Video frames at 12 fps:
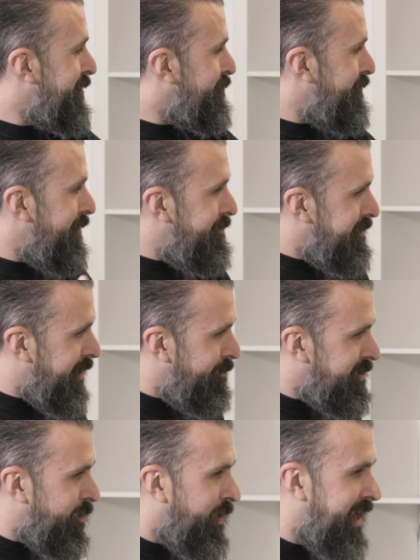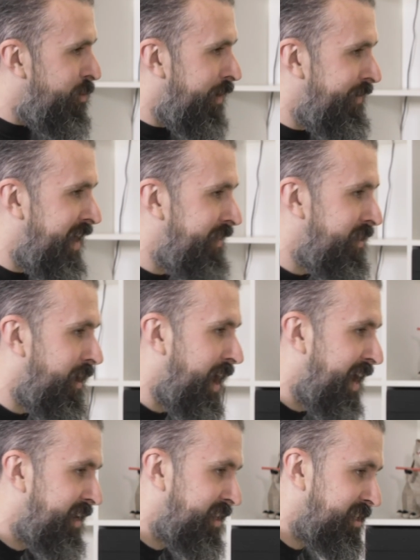it was a weird one then that
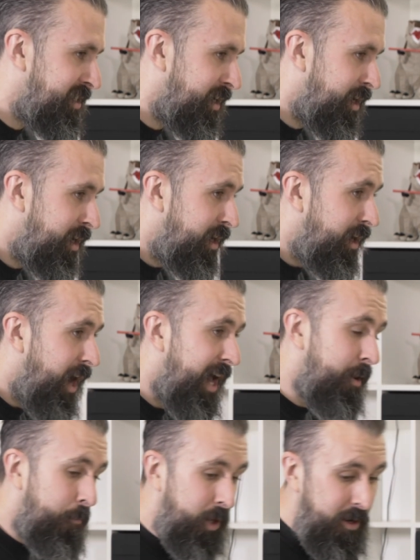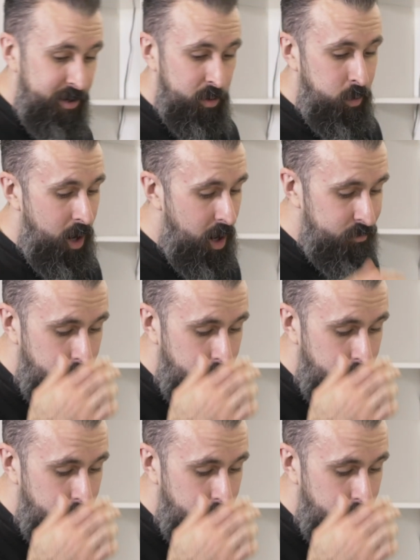I had a period where